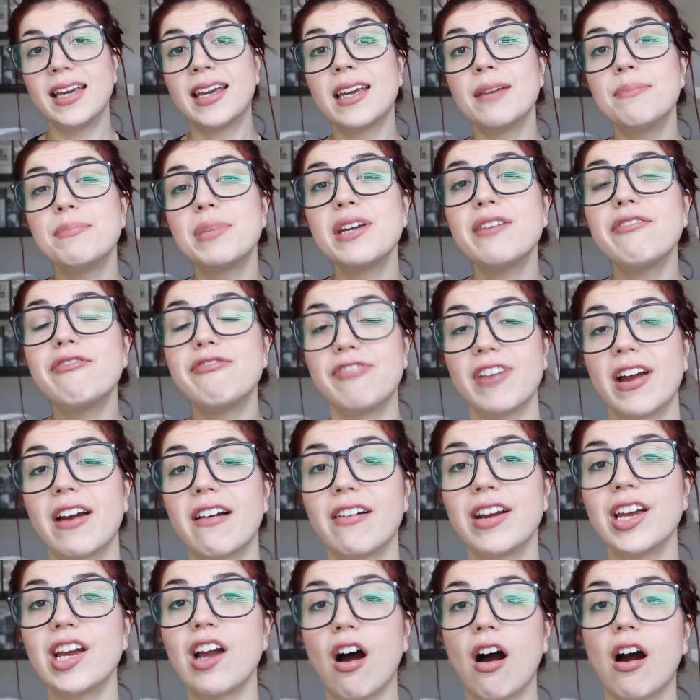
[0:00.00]
It can be
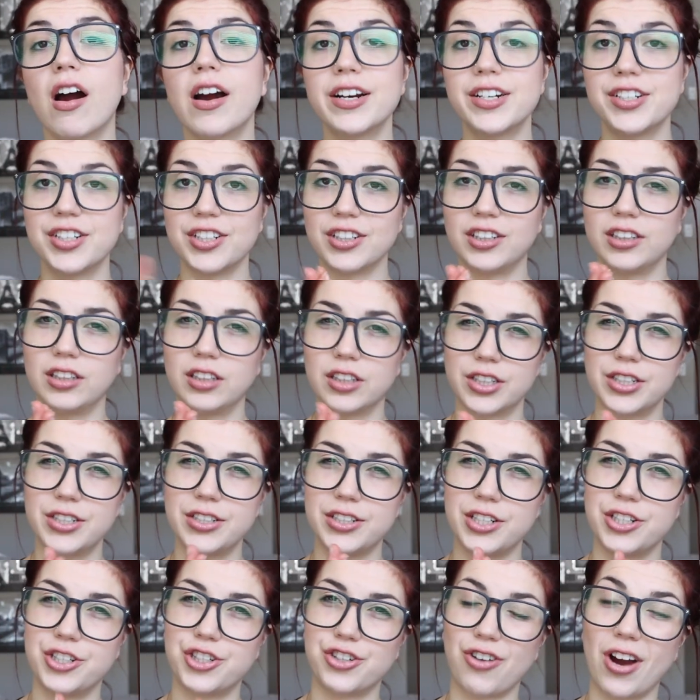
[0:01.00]
very hard to learn
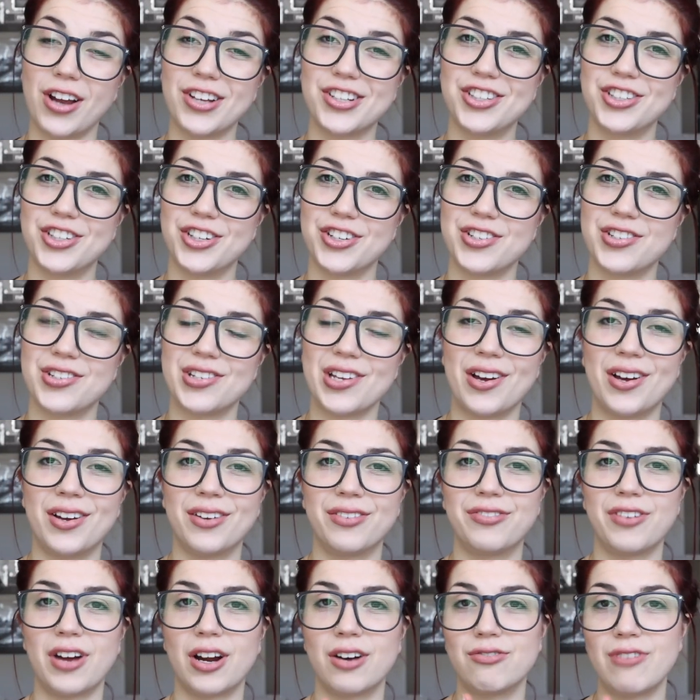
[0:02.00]
to trust
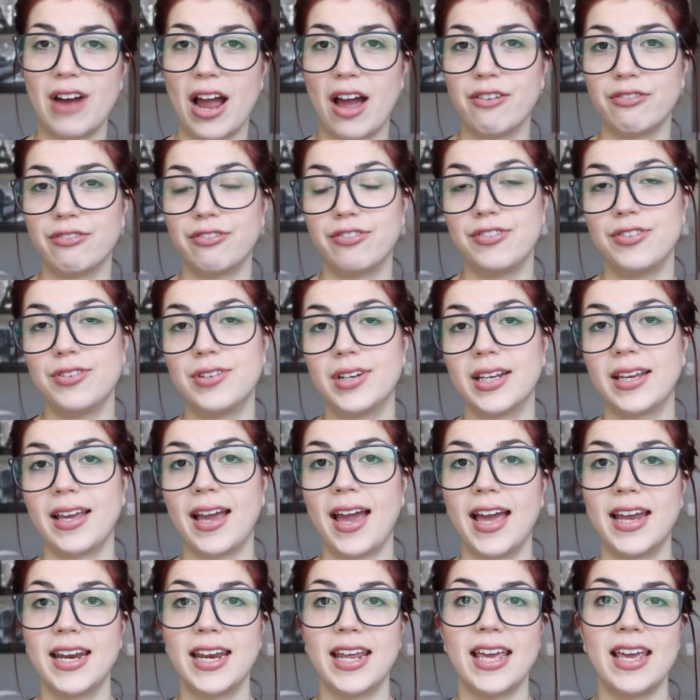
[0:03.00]
yourself around food
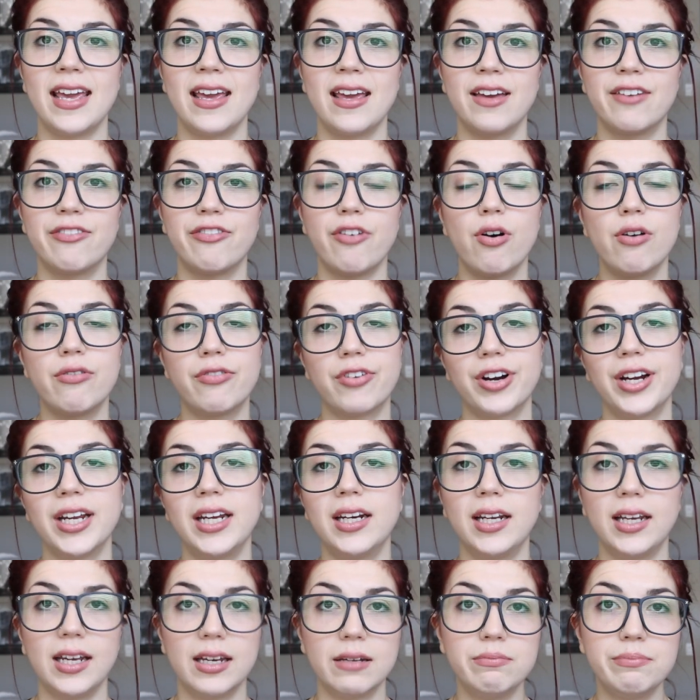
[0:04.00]
again if
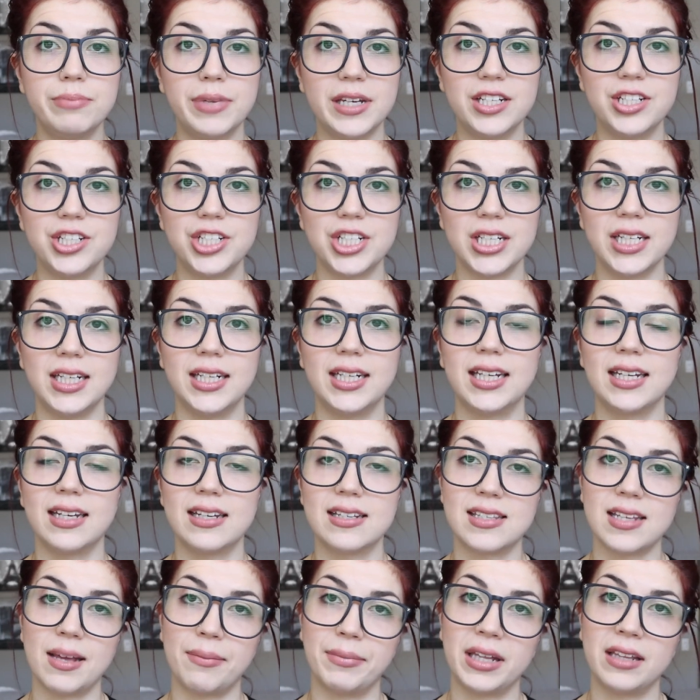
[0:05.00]
overeating and binge eating
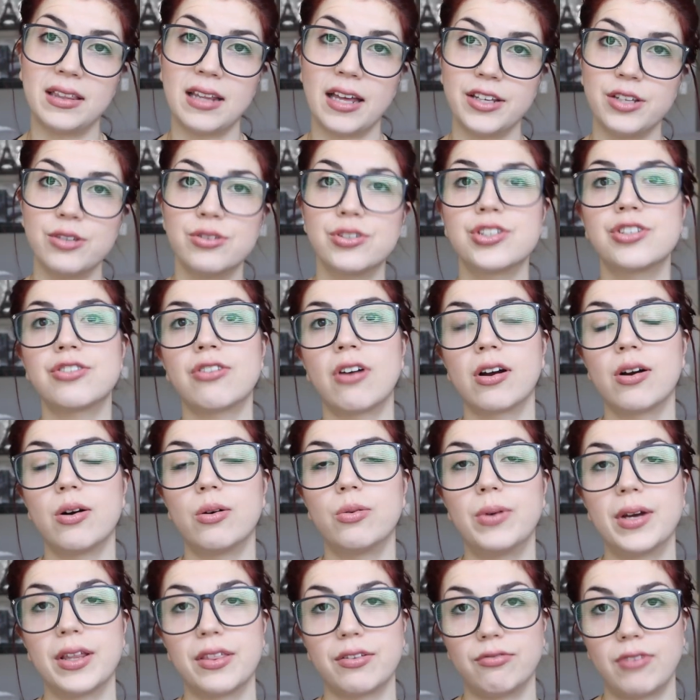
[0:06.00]
is something that you
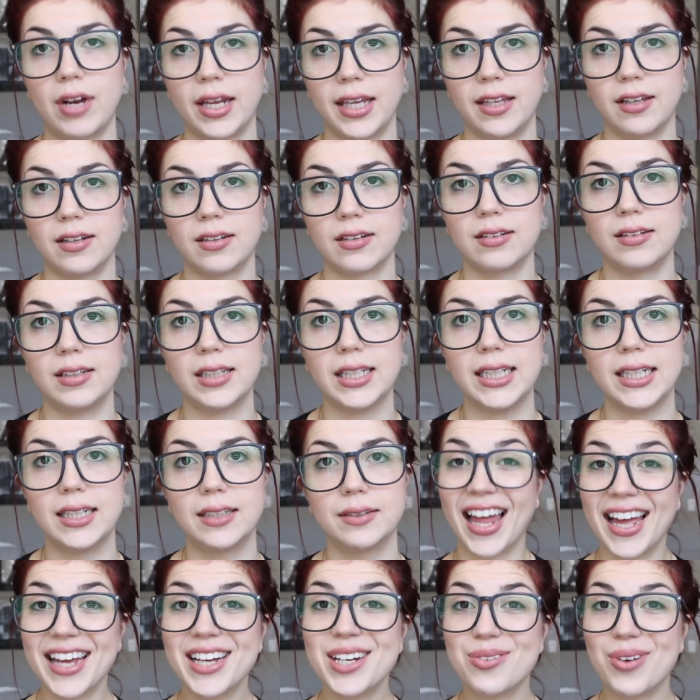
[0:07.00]
struggle with regularly.
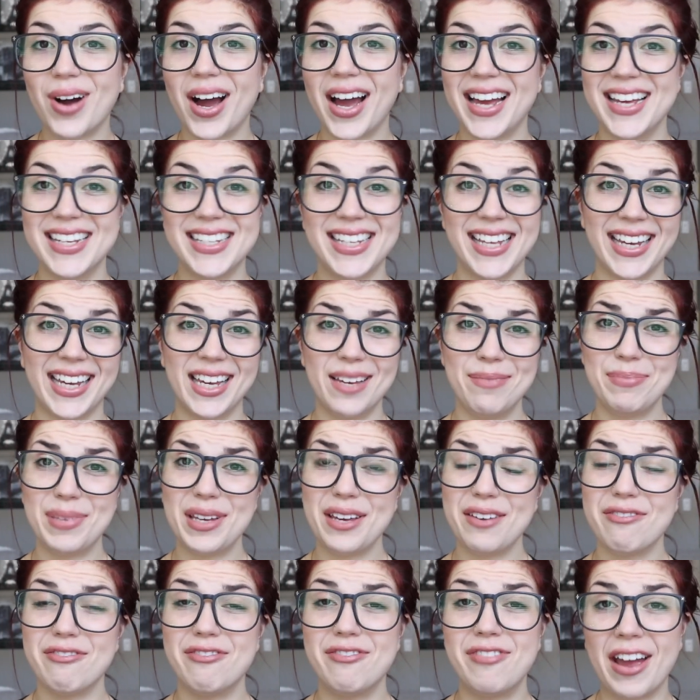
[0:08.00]
Likewise, it can
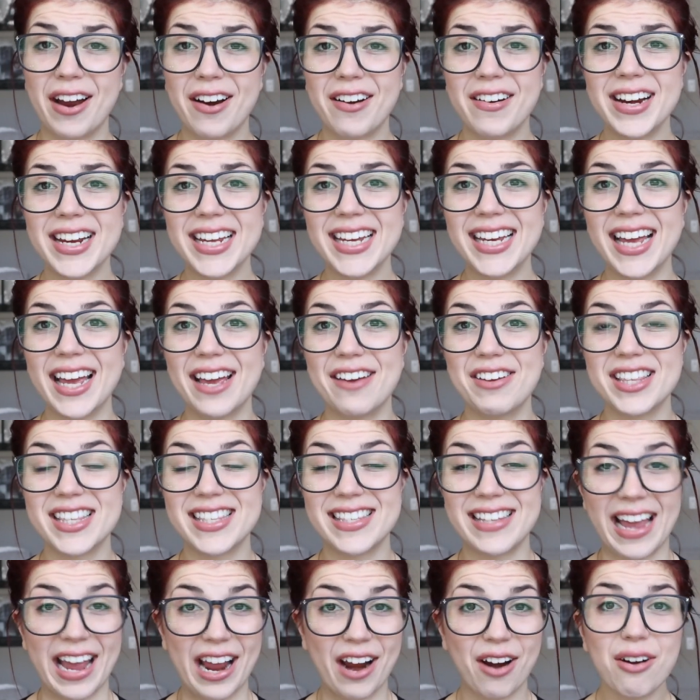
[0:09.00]
be very
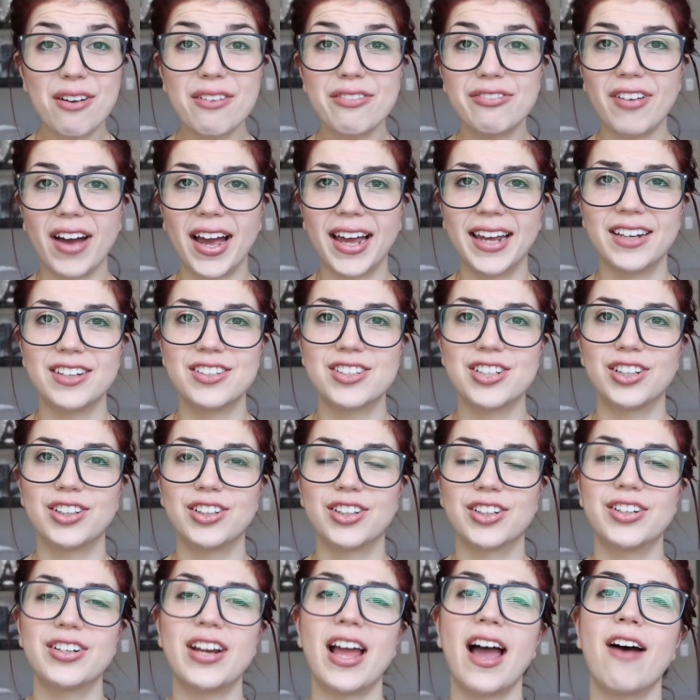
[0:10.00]
terrifying to
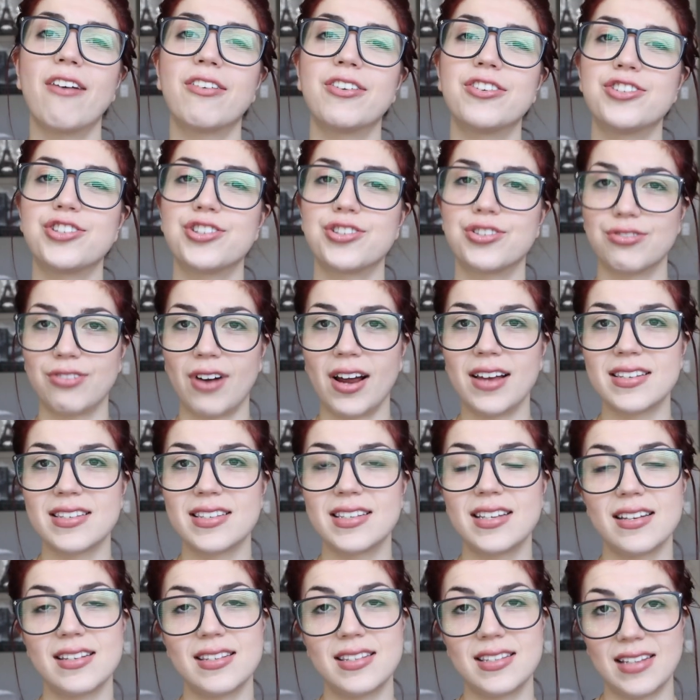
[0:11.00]
learn how to
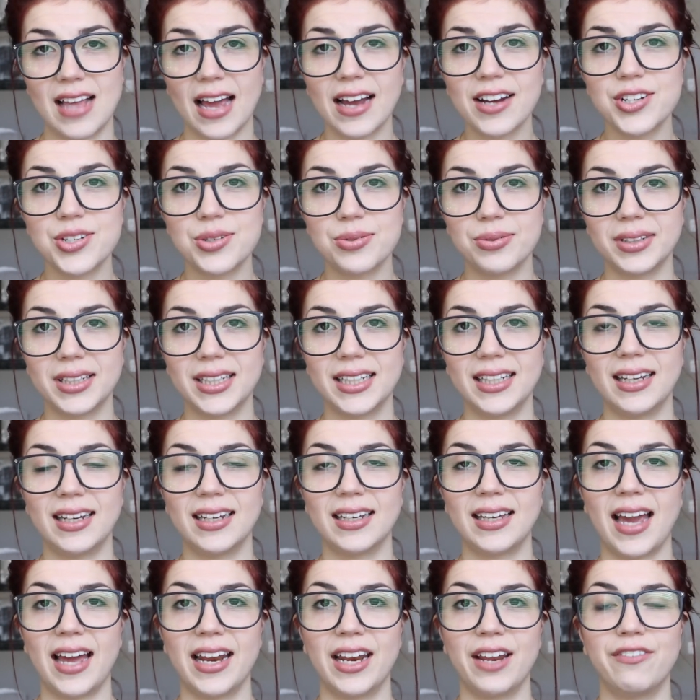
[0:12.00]
trust sexually
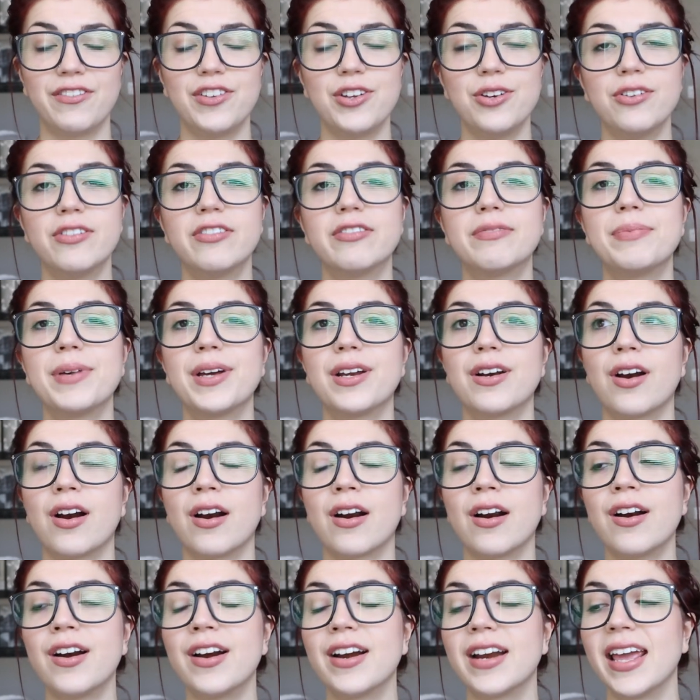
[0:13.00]
again if you've been
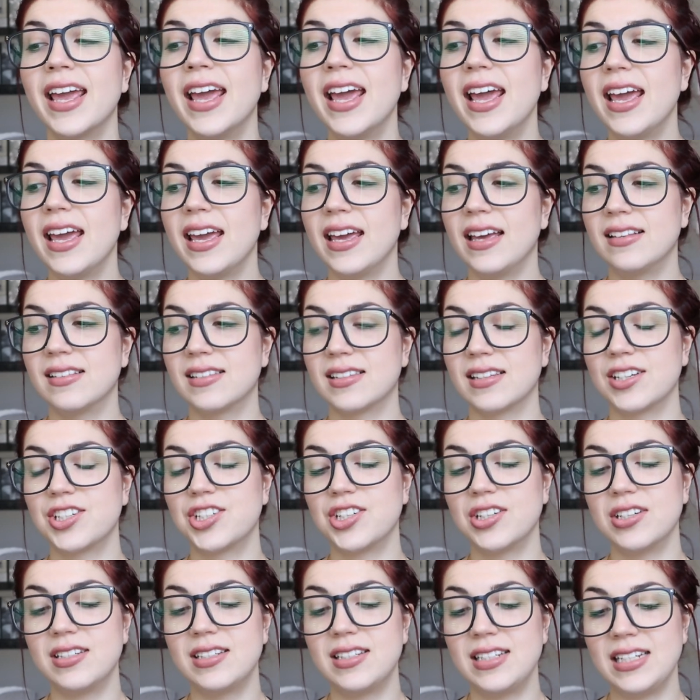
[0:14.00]
hurt in
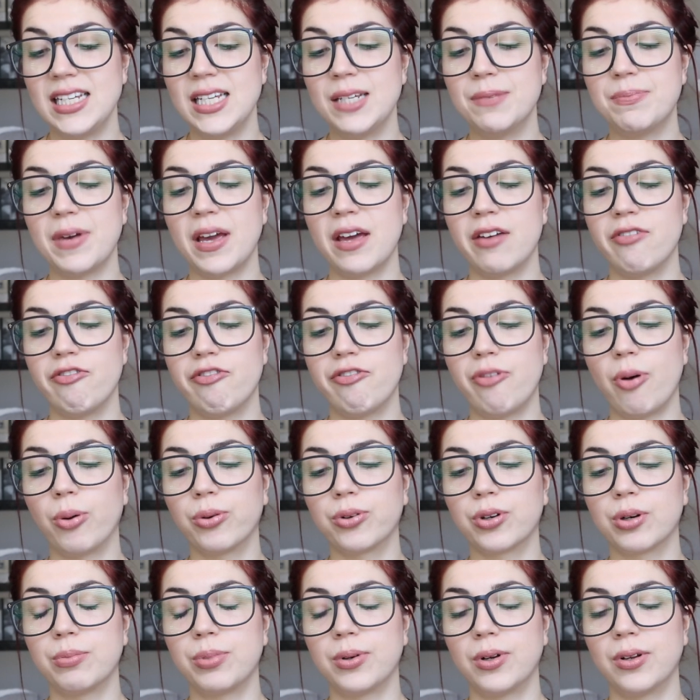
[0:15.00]
such a deep and
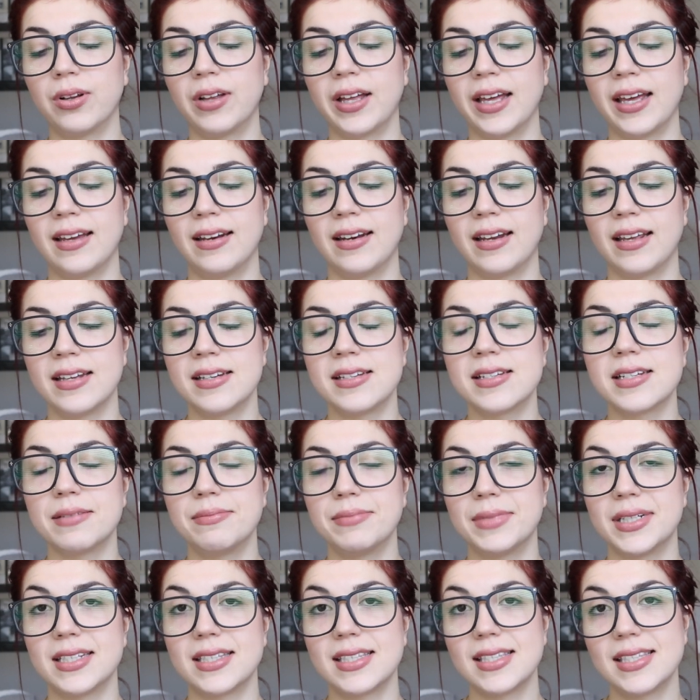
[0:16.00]
vulnerable and
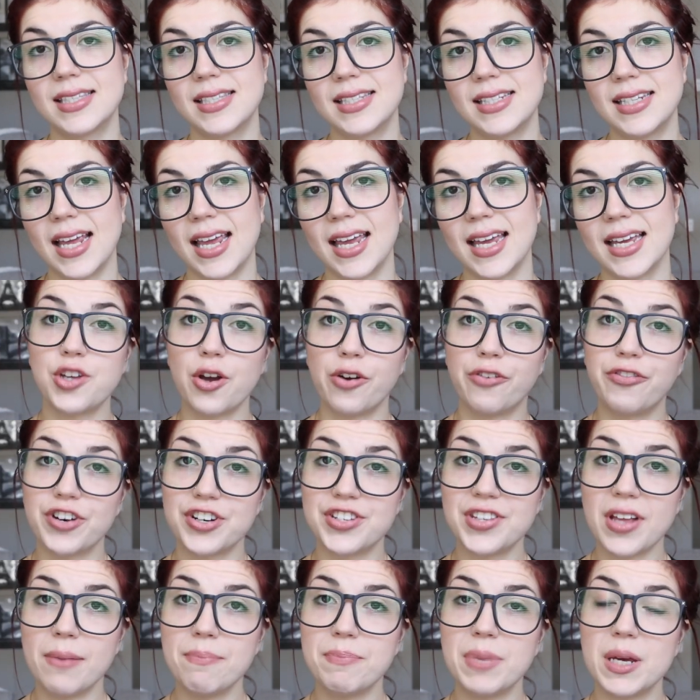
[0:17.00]
intimate state. So for
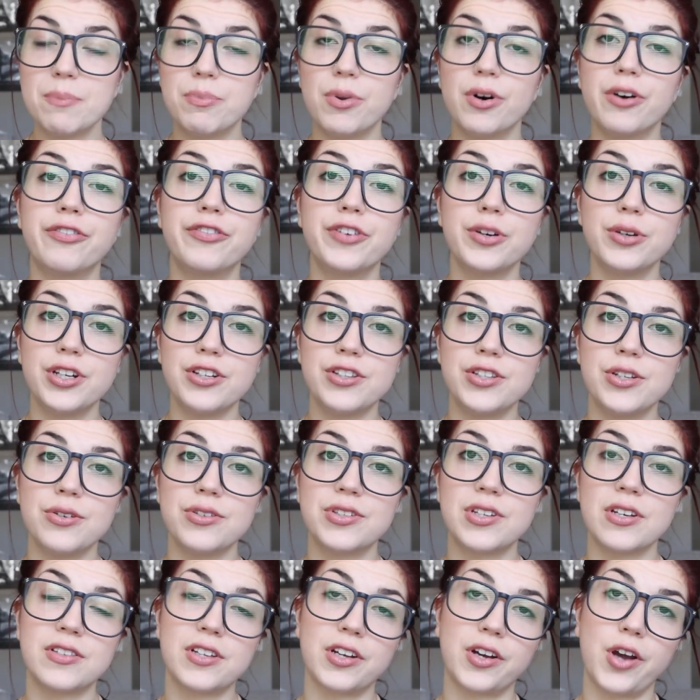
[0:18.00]
some people, food is
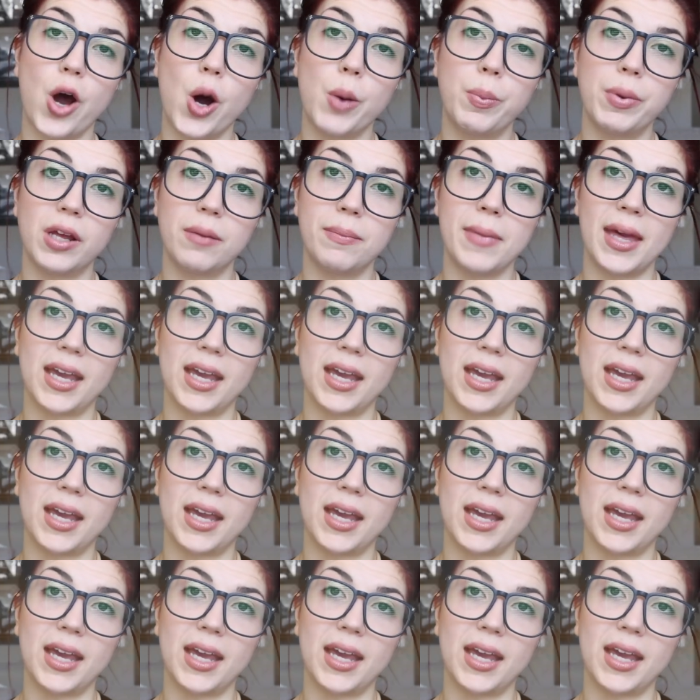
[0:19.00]
used as a coping